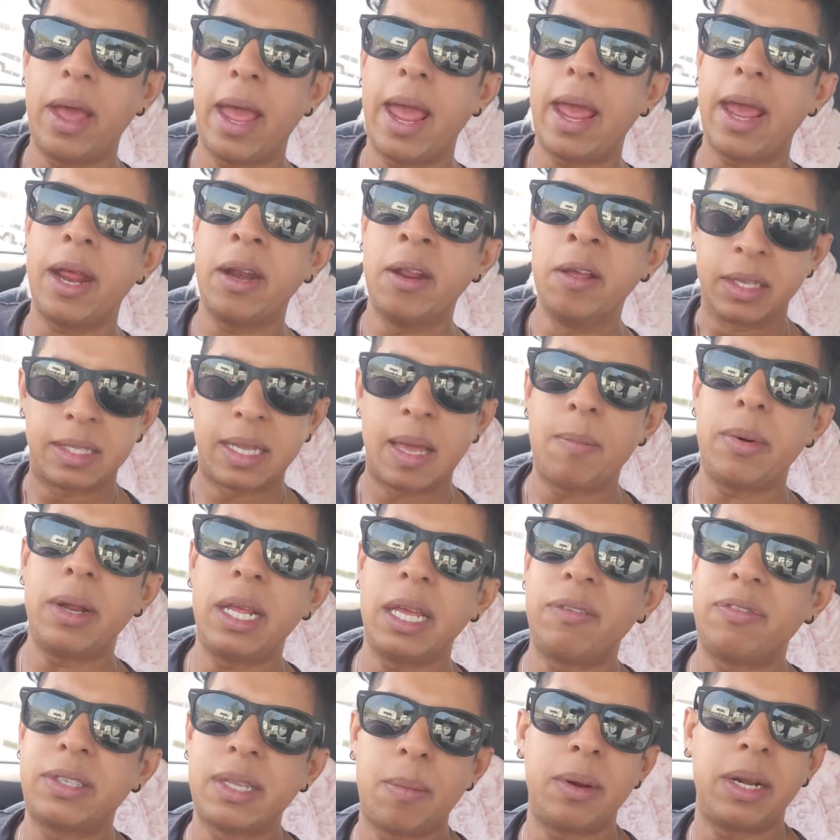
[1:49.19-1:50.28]
And
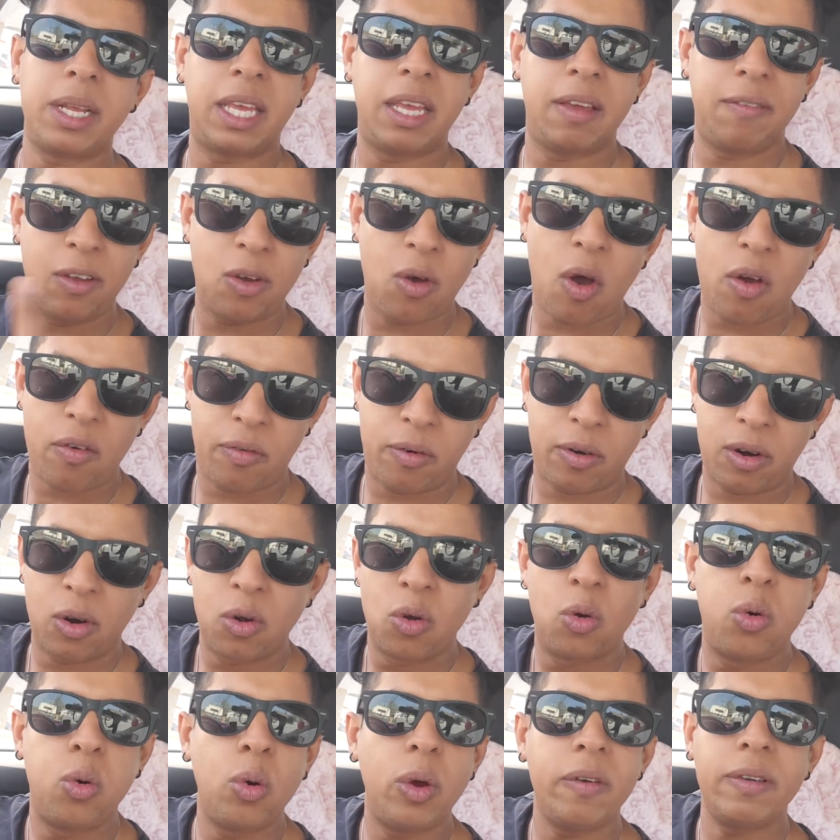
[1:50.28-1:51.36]
if somebody give you offer,
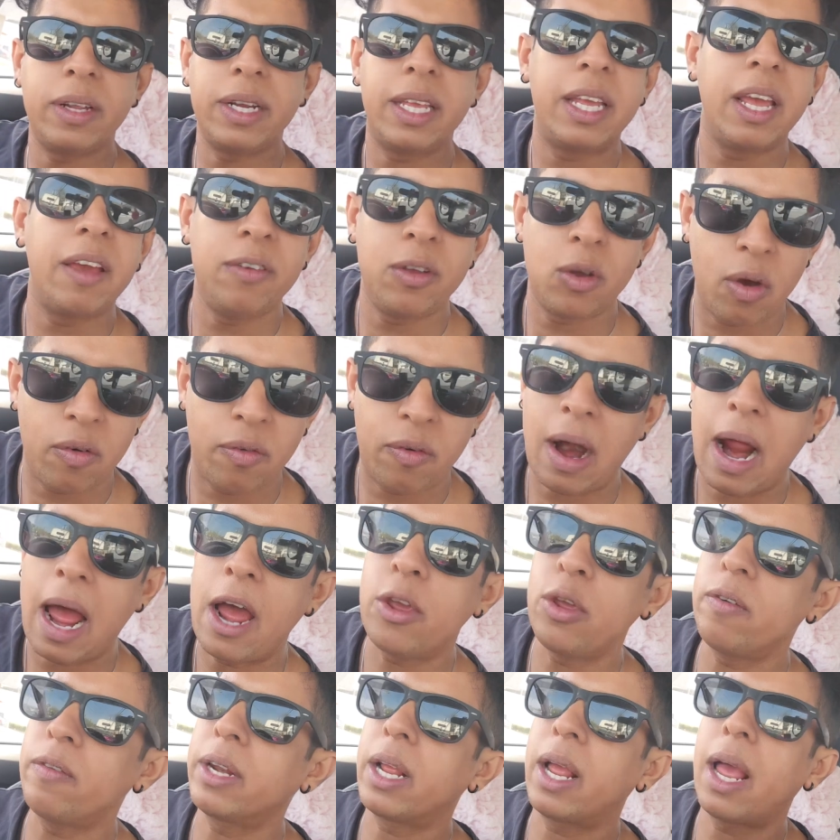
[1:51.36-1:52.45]
who even give you offer? How
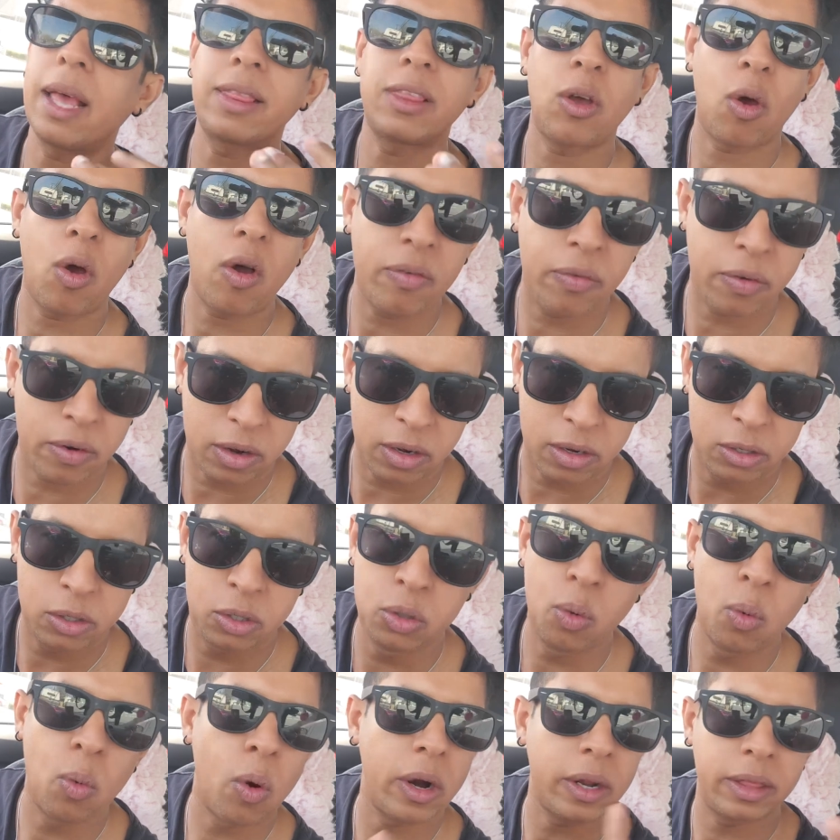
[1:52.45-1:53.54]
you even got the offer
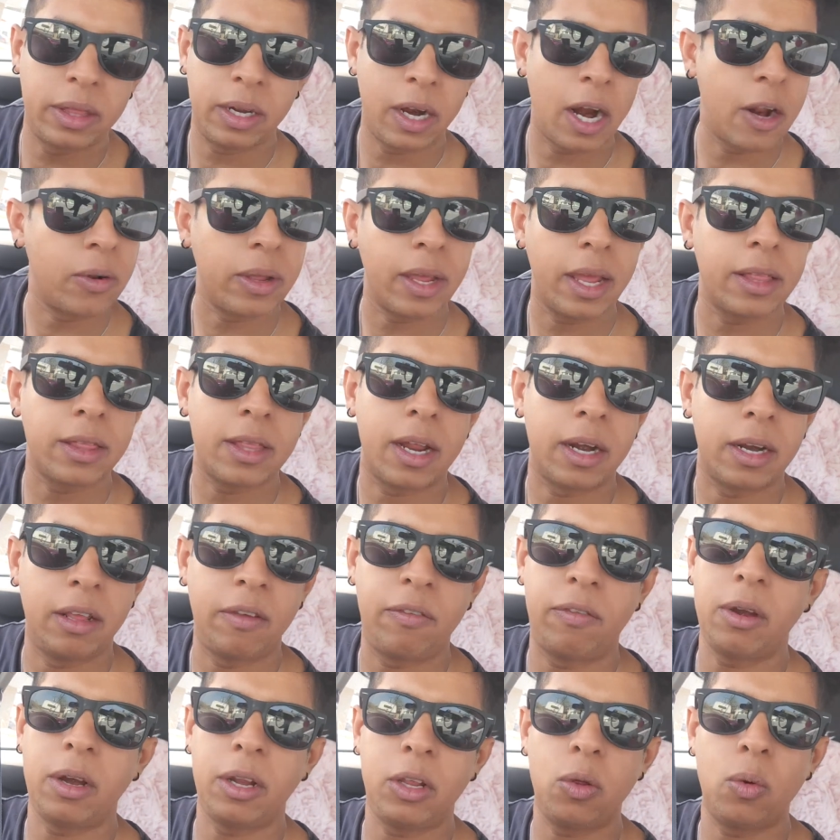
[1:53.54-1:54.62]
to work there? I don't get that. If
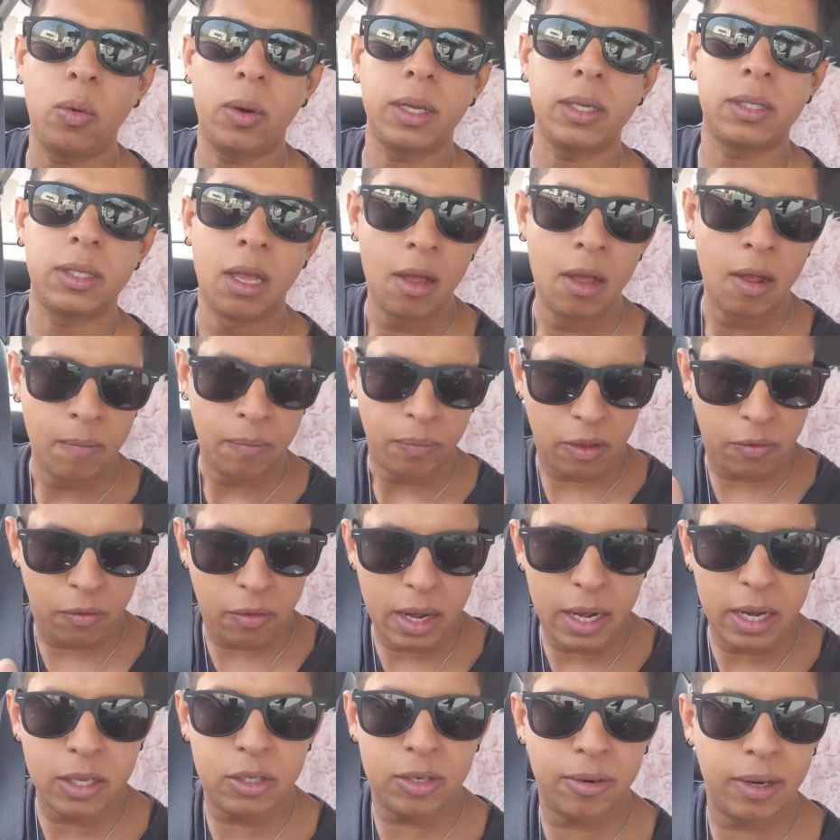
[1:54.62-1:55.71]
you're
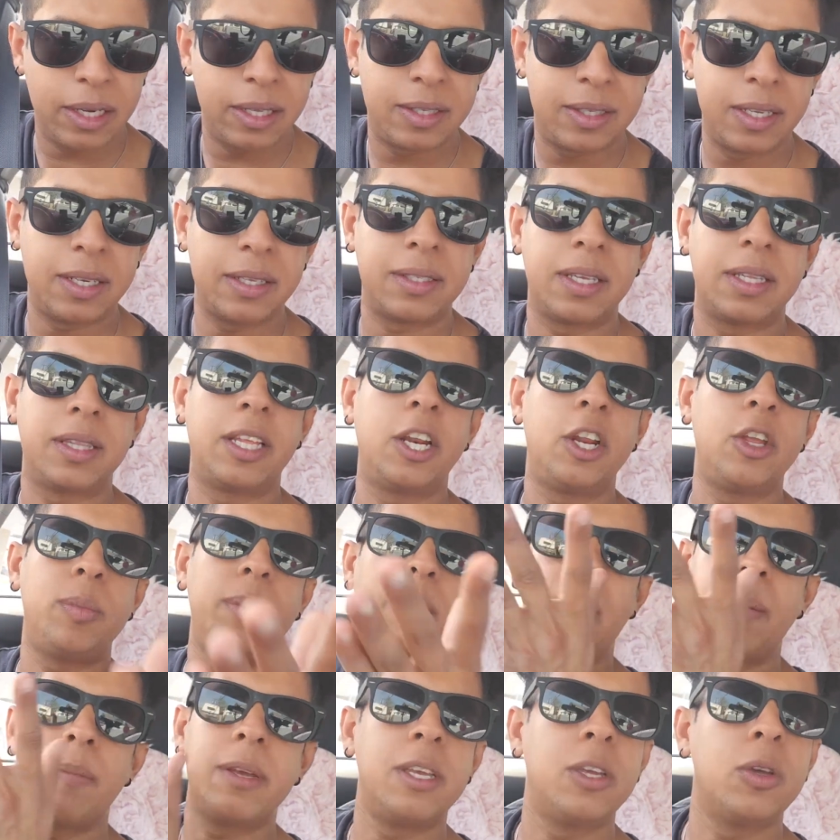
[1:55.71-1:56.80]
Israeli citizen, then you
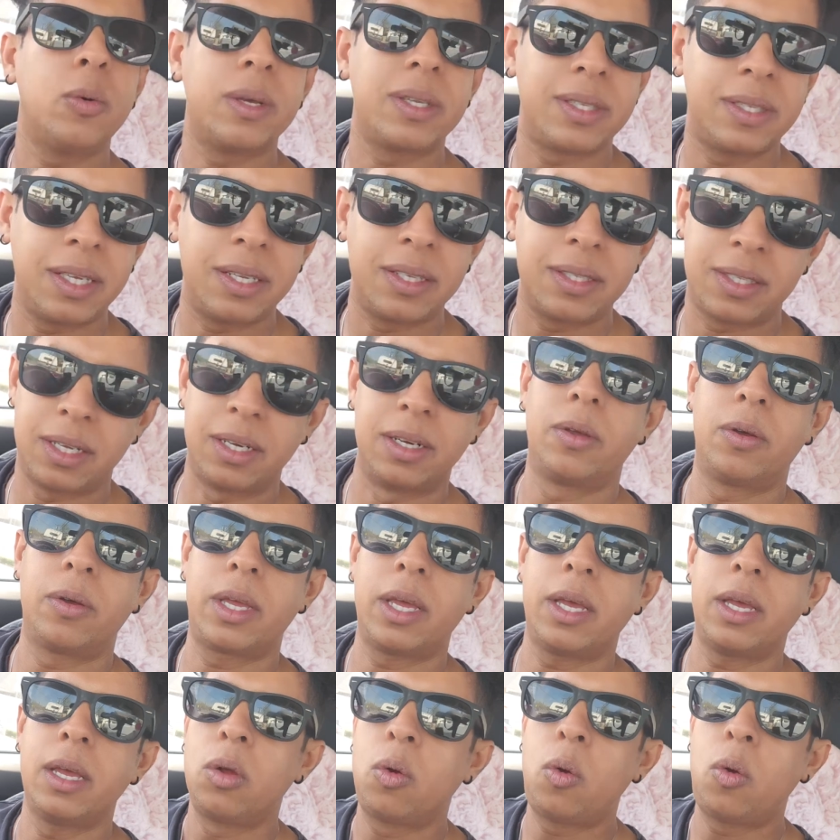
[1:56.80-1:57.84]
become a US citizen, okay?